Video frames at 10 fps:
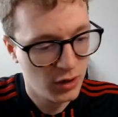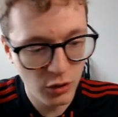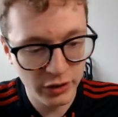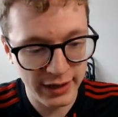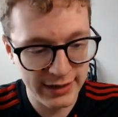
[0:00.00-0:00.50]

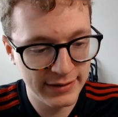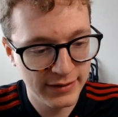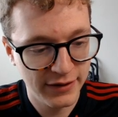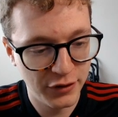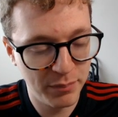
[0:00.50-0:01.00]
Okay,
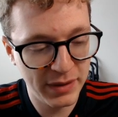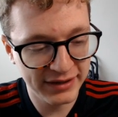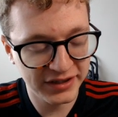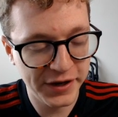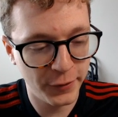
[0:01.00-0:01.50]
the
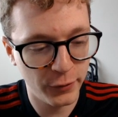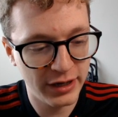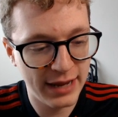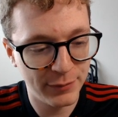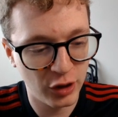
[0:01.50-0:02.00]
best hitter
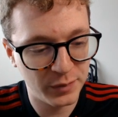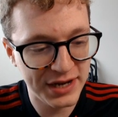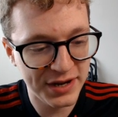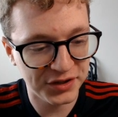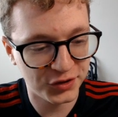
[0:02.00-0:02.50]
in
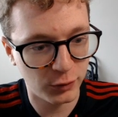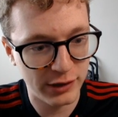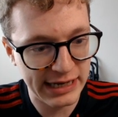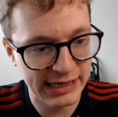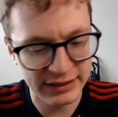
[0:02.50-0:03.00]
MLB
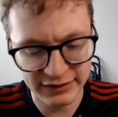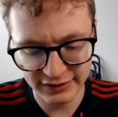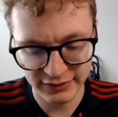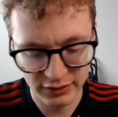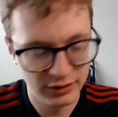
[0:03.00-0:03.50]
history
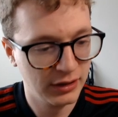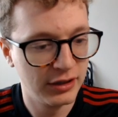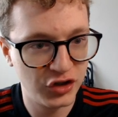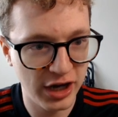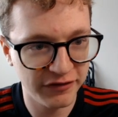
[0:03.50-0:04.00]
is
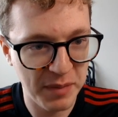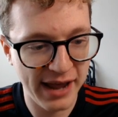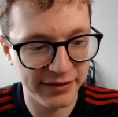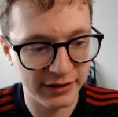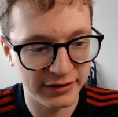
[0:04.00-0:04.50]
Jeff
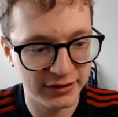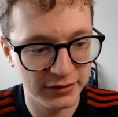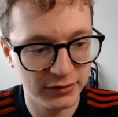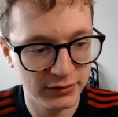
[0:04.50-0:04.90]
Mathis,